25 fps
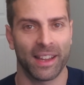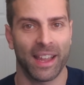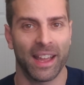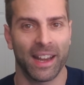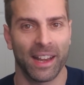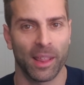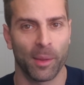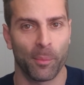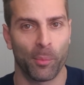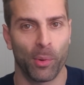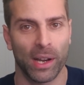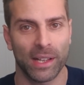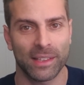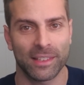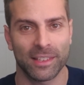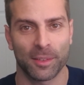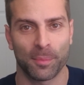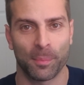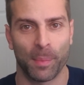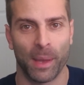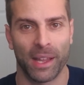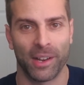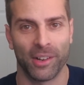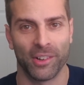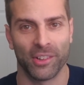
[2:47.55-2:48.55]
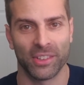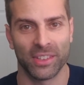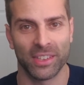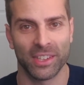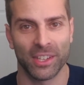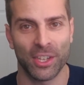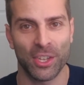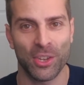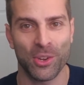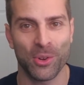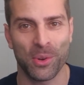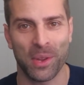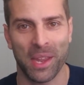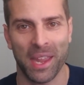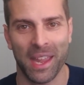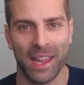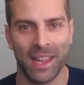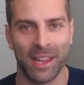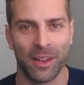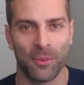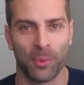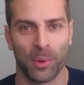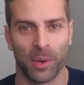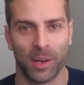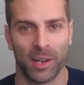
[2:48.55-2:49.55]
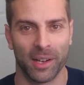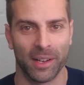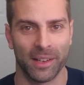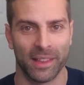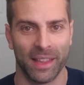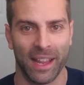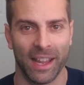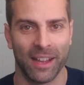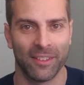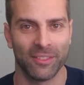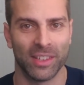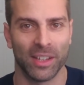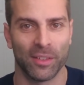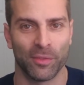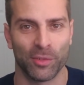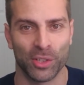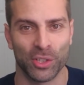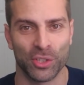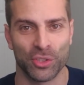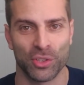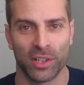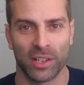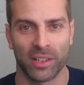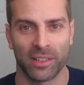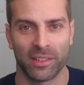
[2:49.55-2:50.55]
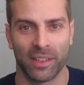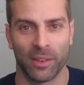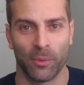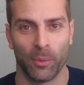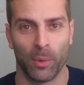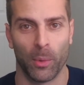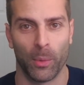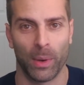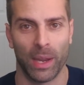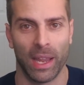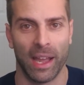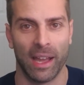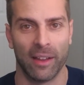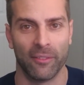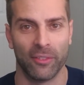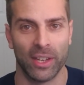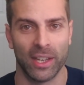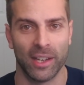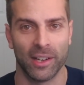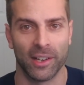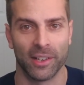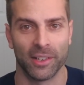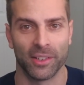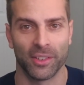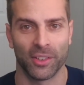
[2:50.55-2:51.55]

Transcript: kind of the practice patterns in the UK where they have different drugs than what we have here.